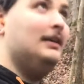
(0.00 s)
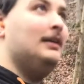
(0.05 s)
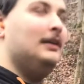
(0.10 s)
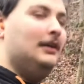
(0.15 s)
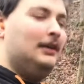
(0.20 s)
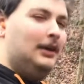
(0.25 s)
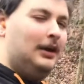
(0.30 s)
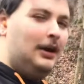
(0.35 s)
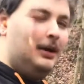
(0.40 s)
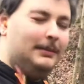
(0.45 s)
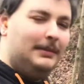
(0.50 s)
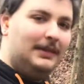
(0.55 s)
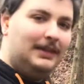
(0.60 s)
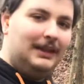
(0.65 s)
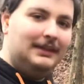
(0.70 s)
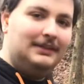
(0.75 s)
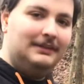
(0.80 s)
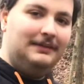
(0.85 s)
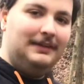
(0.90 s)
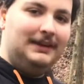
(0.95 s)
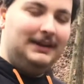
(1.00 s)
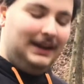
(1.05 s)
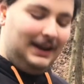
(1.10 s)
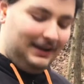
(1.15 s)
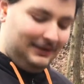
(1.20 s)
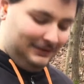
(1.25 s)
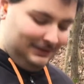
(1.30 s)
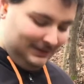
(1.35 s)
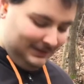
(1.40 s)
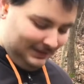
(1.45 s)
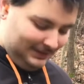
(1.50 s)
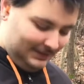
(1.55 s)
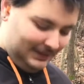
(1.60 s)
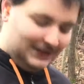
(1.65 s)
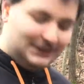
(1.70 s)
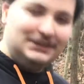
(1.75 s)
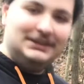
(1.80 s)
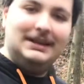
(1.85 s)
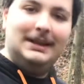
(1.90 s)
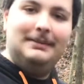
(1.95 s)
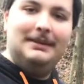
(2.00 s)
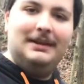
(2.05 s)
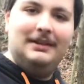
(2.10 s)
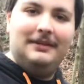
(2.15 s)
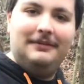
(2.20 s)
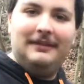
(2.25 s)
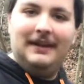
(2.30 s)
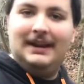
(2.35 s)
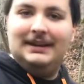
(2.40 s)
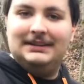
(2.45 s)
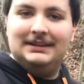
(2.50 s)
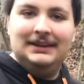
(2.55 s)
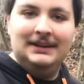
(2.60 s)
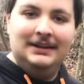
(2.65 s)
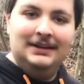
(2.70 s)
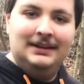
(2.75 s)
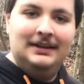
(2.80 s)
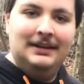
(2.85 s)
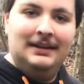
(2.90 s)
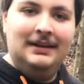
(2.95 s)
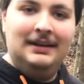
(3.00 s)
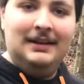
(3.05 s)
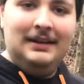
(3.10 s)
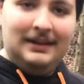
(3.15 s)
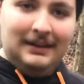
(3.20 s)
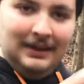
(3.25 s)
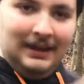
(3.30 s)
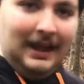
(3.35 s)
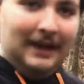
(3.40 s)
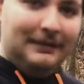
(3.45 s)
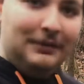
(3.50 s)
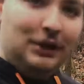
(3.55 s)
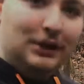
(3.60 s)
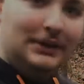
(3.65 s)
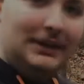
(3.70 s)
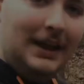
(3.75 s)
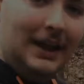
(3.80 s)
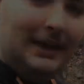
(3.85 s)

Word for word: I hope you liked the video. That just hit me in the face. Have a good day.